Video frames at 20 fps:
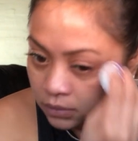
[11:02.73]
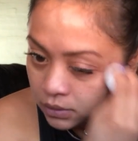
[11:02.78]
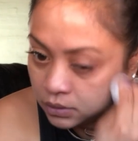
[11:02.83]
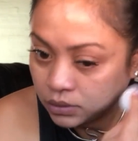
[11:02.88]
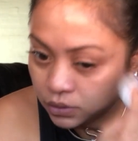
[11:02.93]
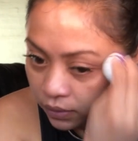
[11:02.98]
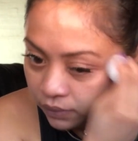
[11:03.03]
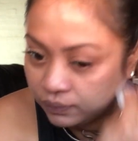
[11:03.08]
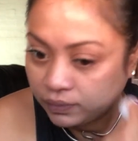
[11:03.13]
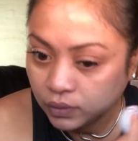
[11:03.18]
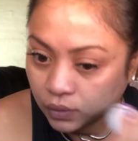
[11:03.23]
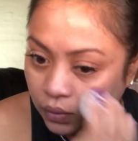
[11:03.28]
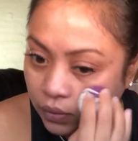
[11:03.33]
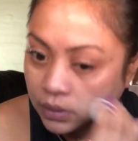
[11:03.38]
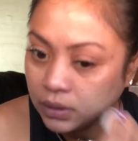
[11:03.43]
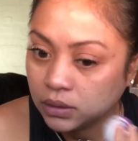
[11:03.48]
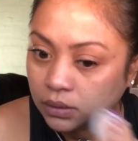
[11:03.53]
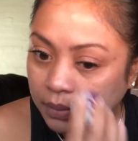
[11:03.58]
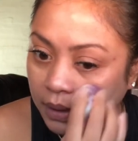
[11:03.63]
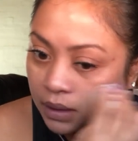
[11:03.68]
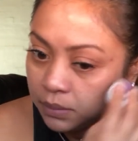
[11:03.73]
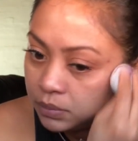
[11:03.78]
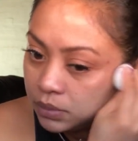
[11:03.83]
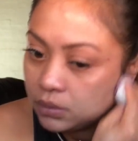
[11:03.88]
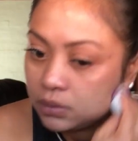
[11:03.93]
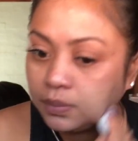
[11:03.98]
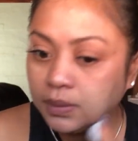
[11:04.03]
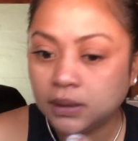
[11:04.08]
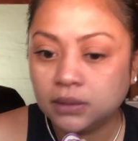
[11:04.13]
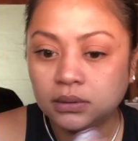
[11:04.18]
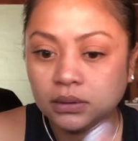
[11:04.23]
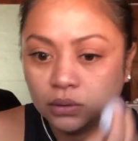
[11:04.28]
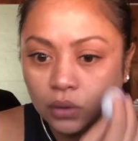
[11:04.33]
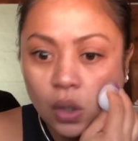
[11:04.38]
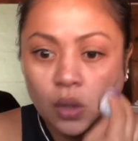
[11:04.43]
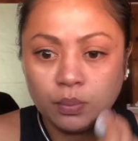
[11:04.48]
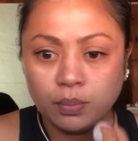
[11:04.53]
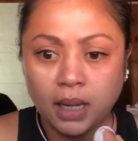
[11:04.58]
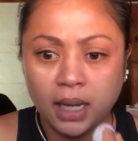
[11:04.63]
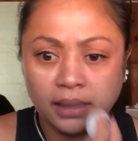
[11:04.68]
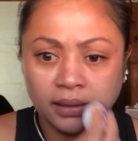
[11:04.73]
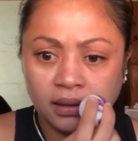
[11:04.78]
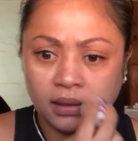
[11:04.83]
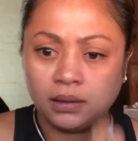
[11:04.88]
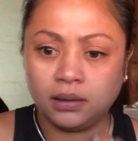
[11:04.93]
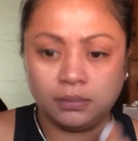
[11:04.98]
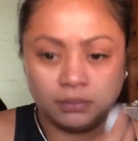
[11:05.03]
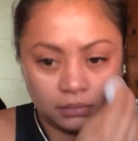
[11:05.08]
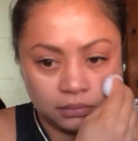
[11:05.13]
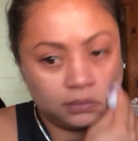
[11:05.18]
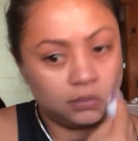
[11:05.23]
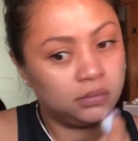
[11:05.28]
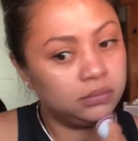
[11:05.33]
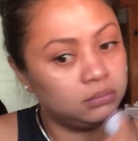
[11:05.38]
So if you don't need to buy a beauty blender, don't buy them.